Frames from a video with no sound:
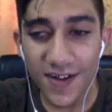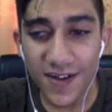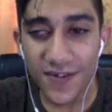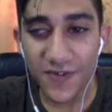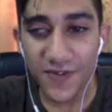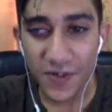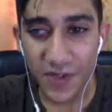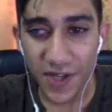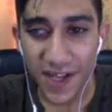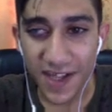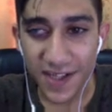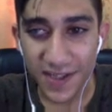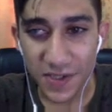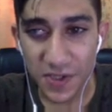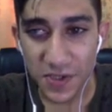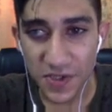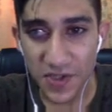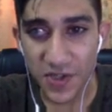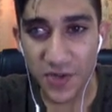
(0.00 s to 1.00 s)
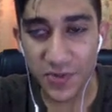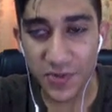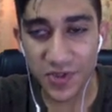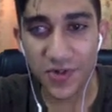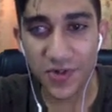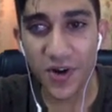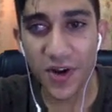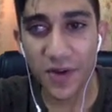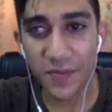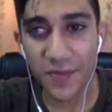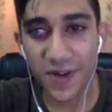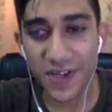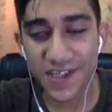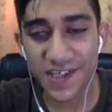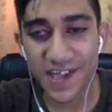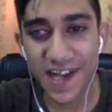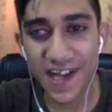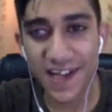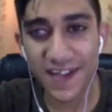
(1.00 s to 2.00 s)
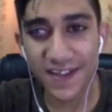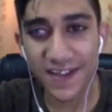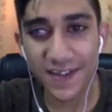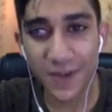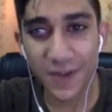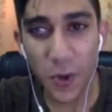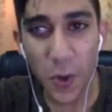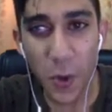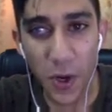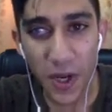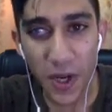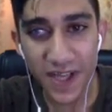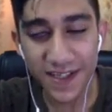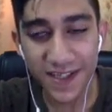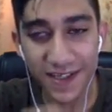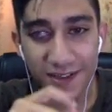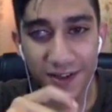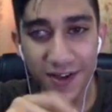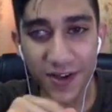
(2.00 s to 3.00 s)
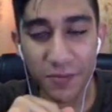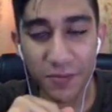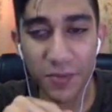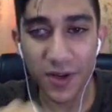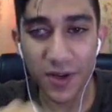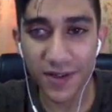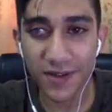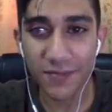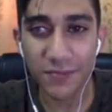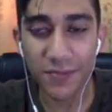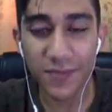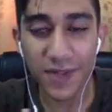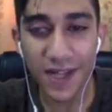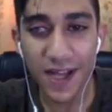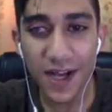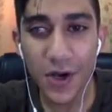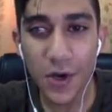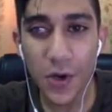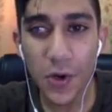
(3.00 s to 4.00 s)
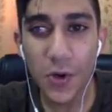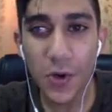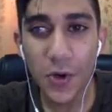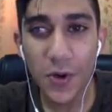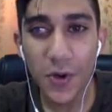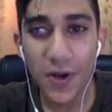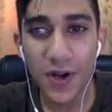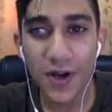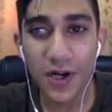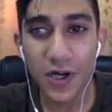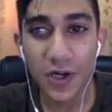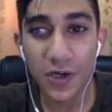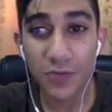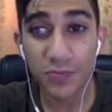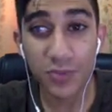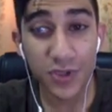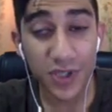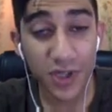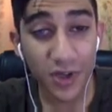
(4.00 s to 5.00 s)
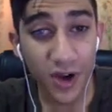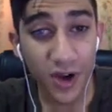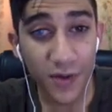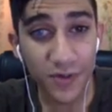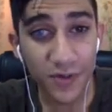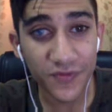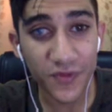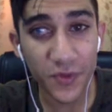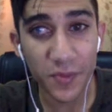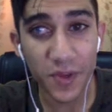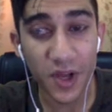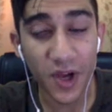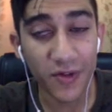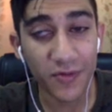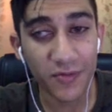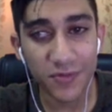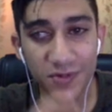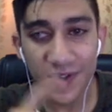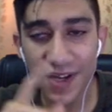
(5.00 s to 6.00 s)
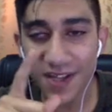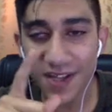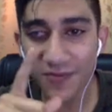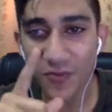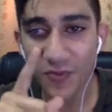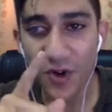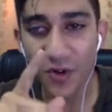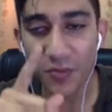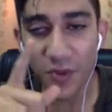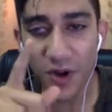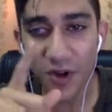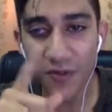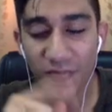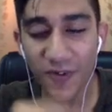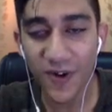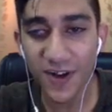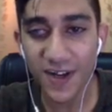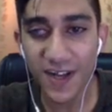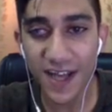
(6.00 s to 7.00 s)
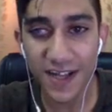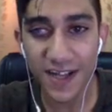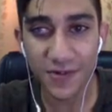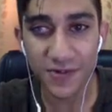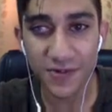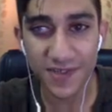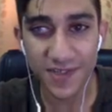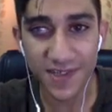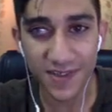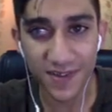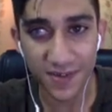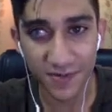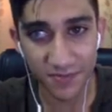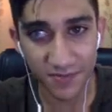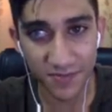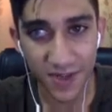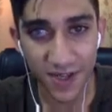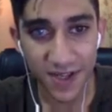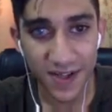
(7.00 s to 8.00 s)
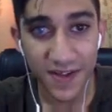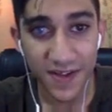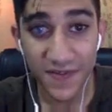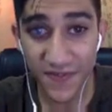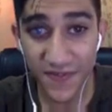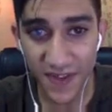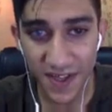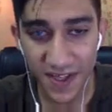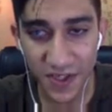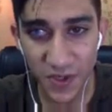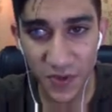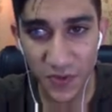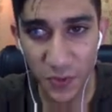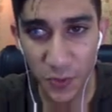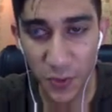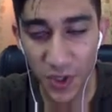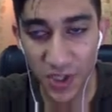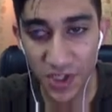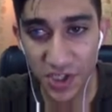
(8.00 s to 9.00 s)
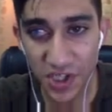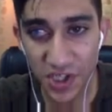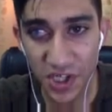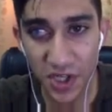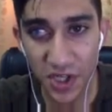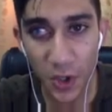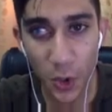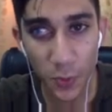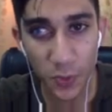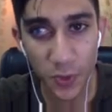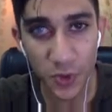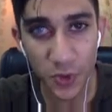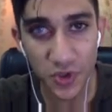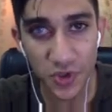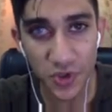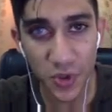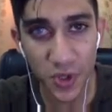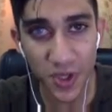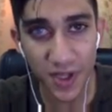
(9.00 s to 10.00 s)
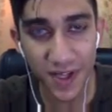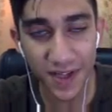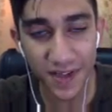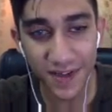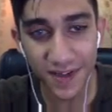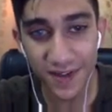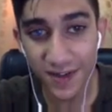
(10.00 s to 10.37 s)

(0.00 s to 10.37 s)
forget to subscribe my channel or hit the like button below, or put a comment for me. I'll read one by one and answer them. Thank you for watching. Hope you enjoyed it.